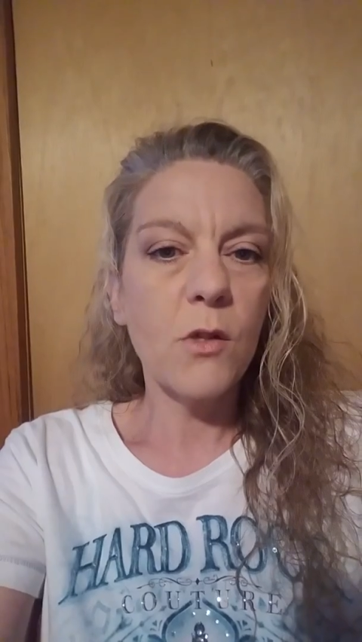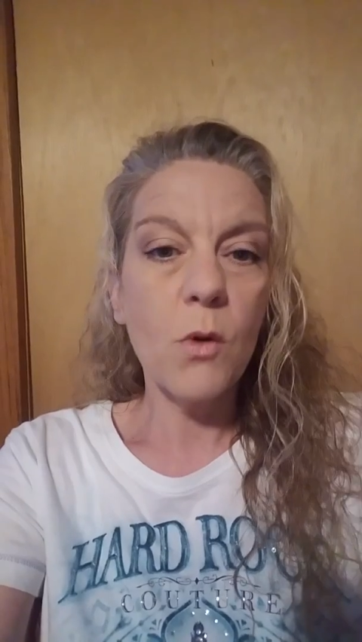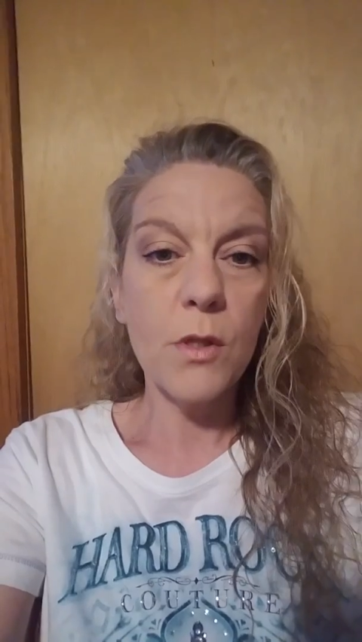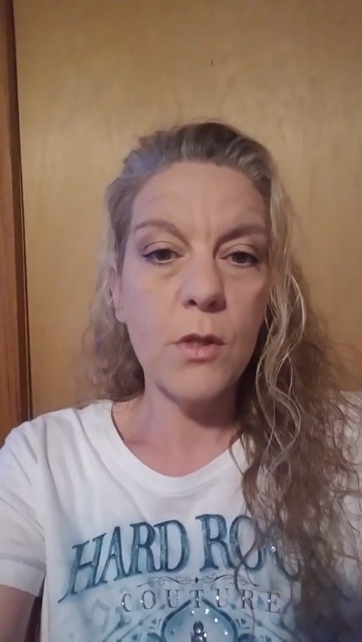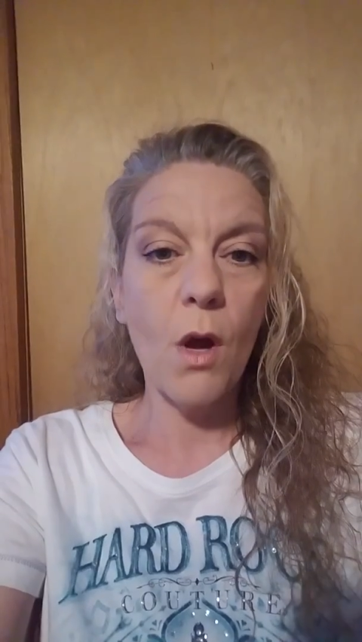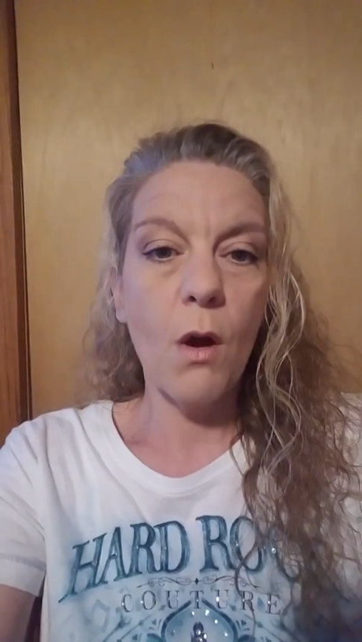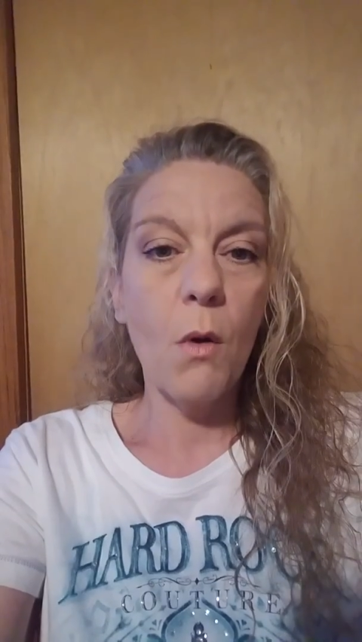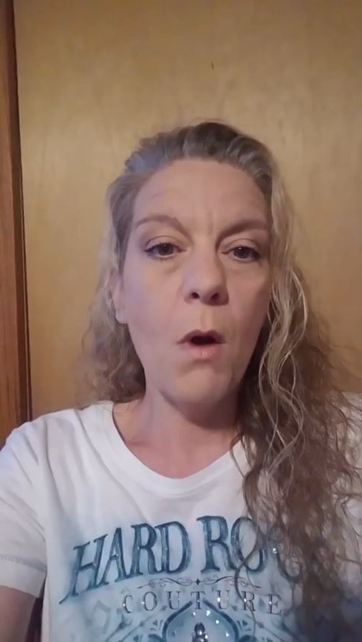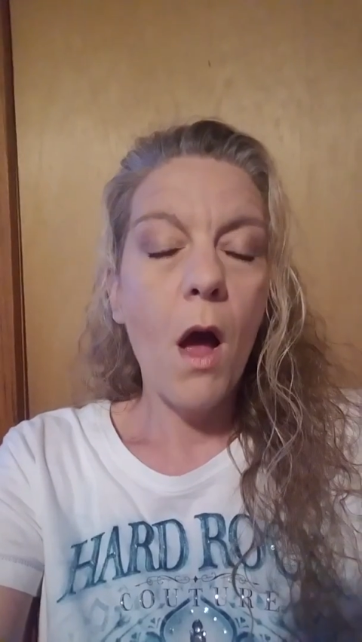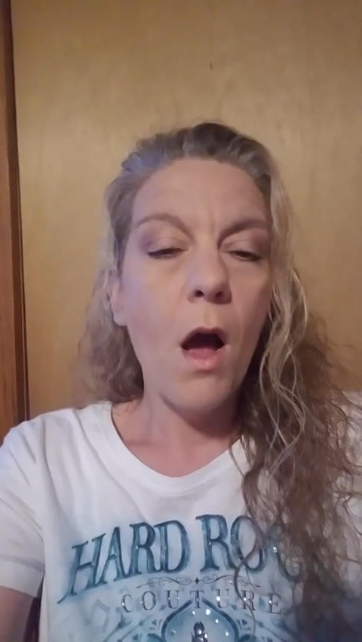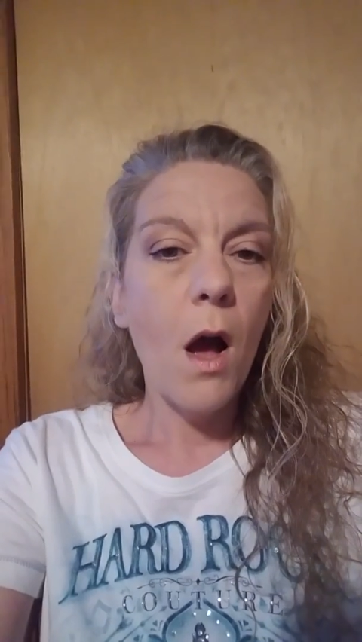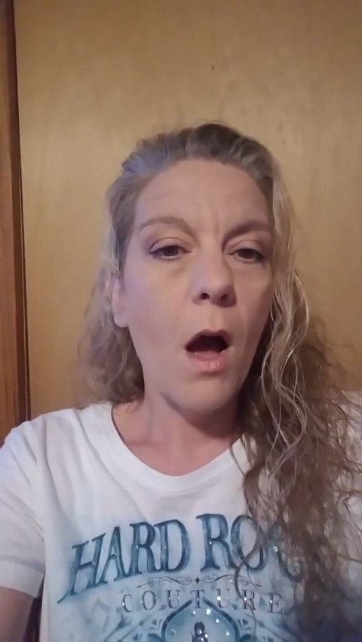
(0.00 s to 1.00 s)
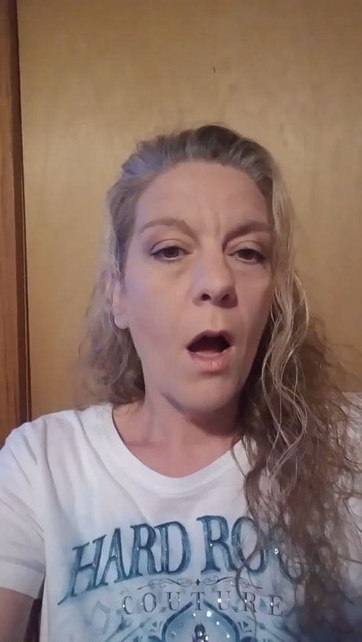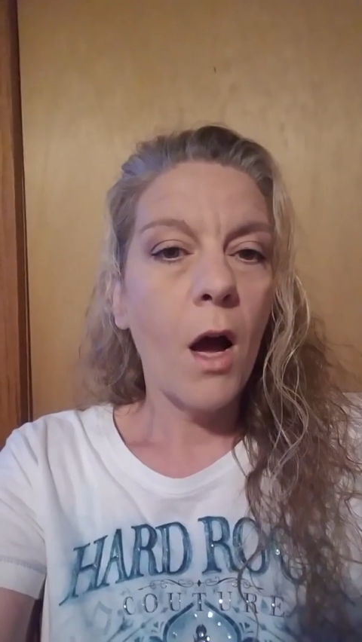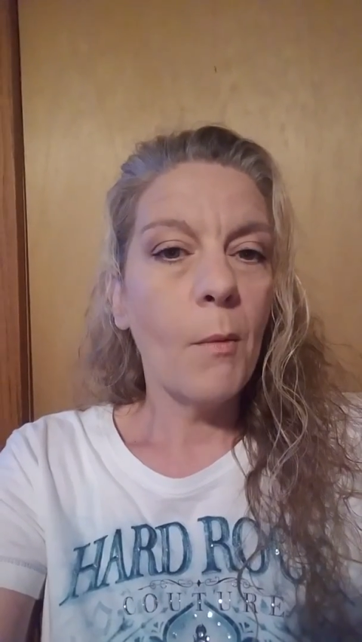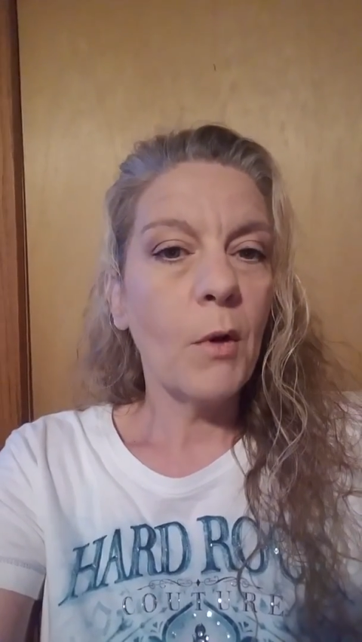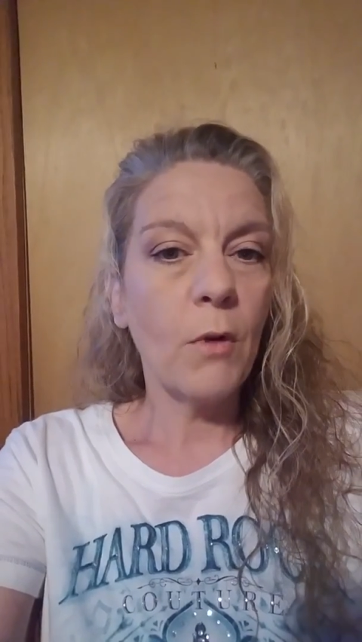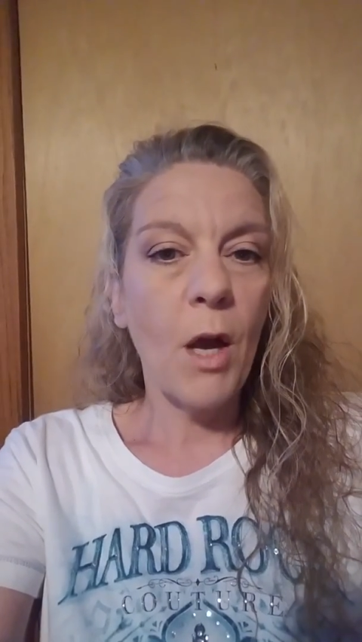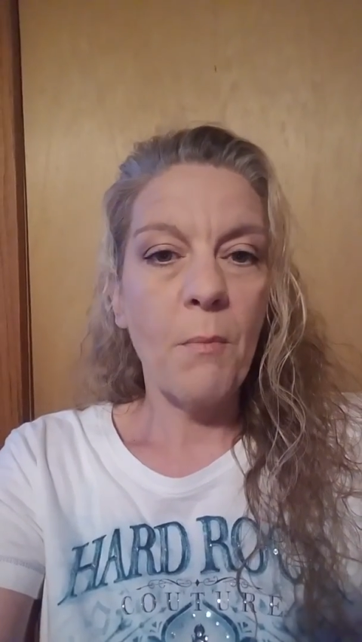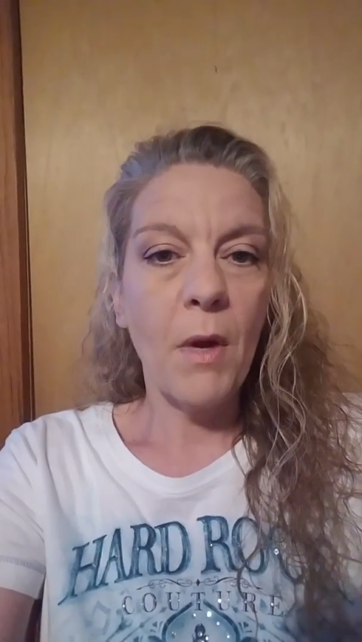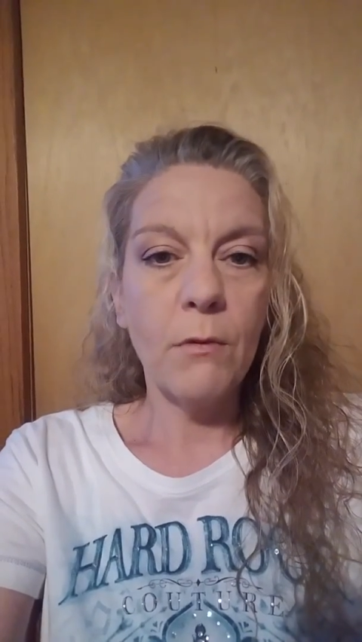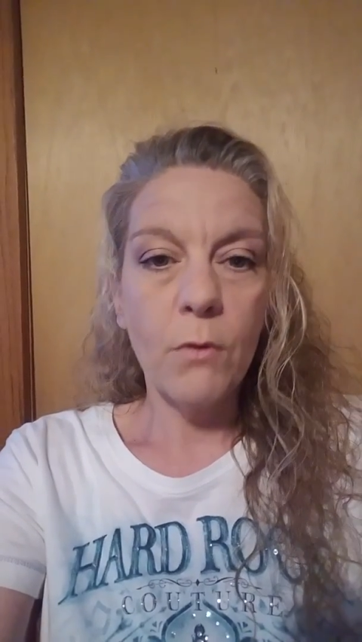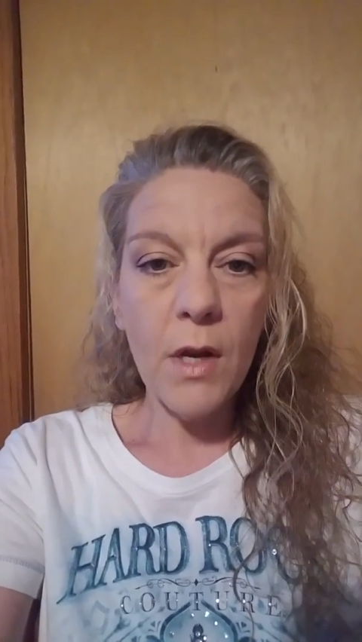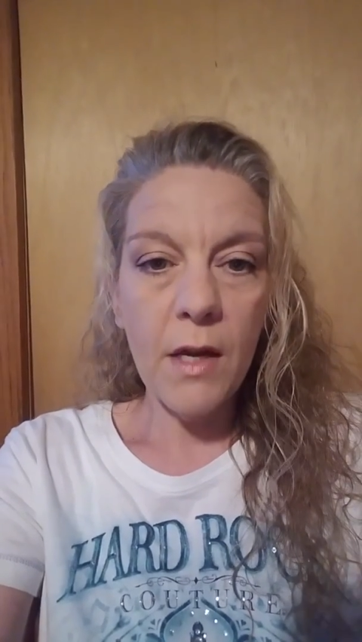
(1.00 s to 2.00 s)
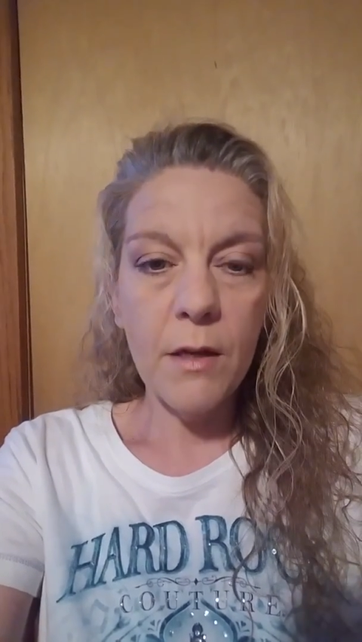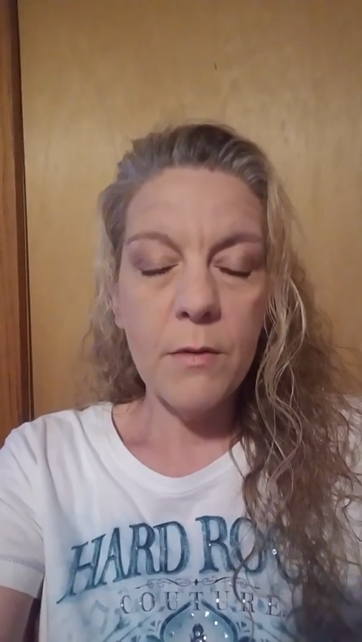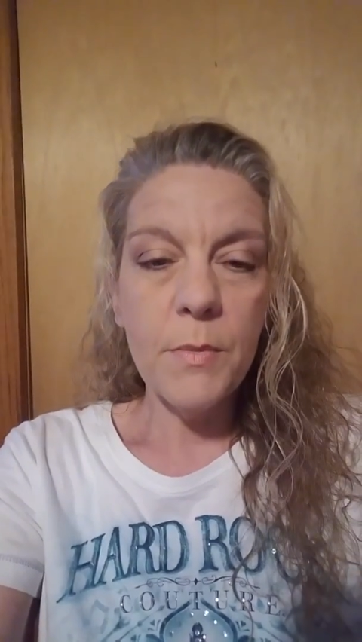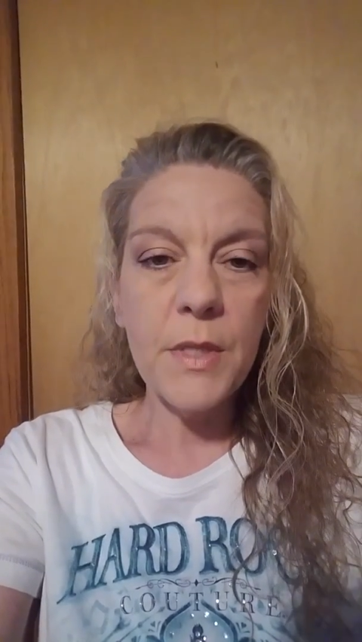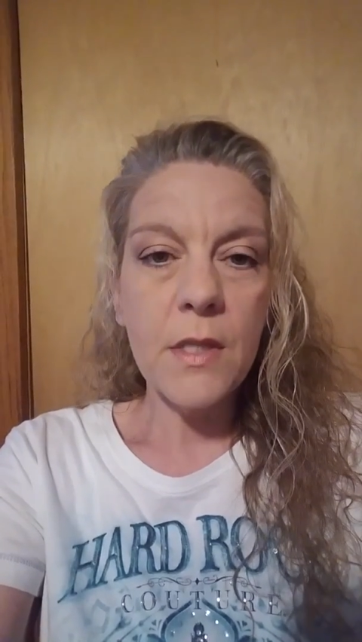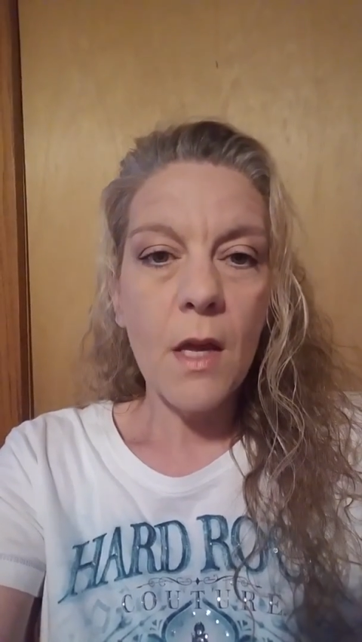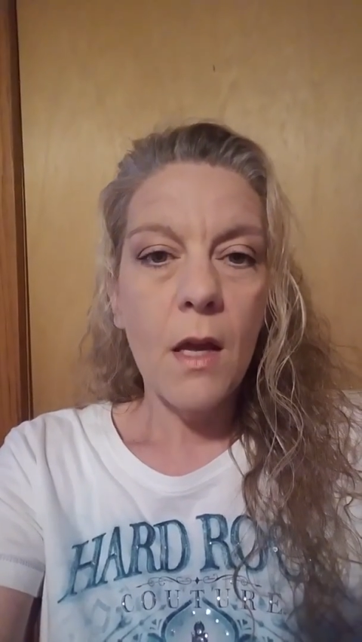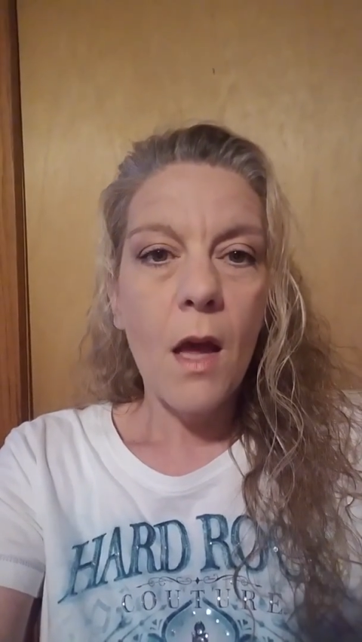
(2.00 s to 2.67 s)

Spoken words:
torso, around my ribs.